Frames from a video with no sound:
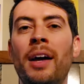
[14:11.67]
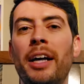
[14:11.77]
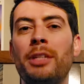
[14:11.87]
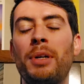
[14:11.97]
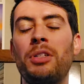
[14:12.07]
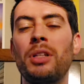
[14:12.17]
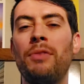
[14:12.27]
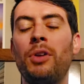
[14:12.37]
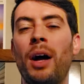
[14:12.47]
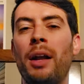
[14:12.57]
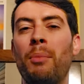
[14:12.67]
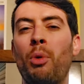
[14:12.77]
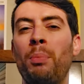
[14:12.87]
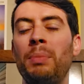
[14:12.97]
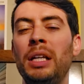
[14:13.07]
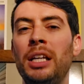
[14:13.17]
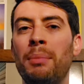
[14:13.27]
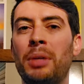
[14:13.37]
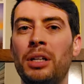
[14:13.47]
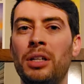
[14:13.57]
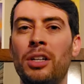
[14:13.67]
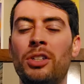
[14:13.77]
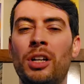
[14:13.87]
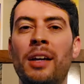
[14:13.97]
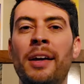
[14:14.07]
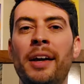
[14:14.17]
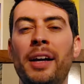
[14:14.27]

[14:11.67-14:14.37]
especially if you're on a more medium condition.